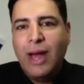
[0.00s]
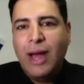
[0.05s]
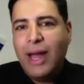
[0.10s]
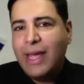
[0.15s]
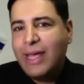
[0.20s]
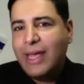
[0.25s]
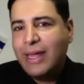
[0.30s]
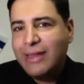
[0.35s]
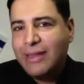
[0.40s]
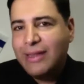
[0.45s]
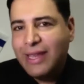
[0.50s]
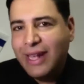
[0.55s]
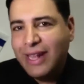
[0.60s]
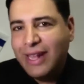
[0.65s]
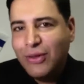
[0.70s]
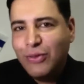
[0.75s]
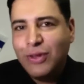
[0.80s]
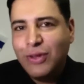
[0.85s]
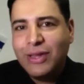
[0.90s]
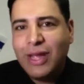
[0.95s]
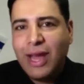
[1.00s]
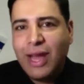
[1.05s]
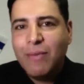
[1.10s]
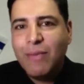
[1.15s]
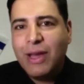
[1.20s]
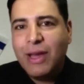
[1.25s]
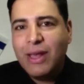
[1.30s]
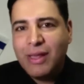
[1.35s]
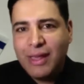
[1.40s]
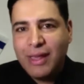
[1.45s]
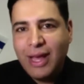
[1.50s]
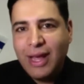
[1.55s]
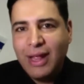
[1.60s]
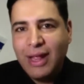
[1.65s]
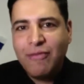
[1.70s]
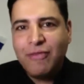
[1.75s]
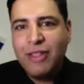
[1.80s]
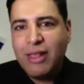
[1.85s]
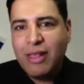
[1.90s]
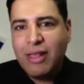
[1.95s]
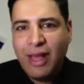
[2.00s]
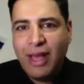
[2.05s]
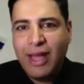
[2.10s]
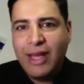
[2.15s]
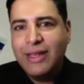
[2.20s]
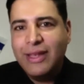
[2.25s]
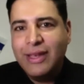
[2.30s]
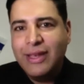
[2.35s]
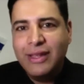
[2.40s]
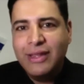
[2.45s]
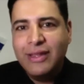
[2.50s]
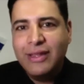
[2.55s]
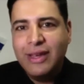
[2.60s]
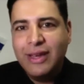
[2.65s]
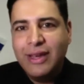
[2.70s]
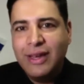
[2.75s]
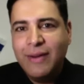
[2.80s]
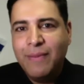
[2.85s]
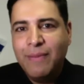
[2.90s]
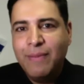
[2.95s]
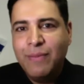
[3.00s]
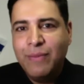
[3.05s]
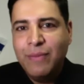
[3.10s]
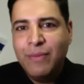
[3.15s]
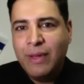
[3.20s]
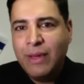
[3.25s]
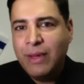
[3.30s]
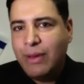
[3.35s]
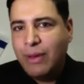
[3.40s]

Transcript: I can tell you that I myself decided um,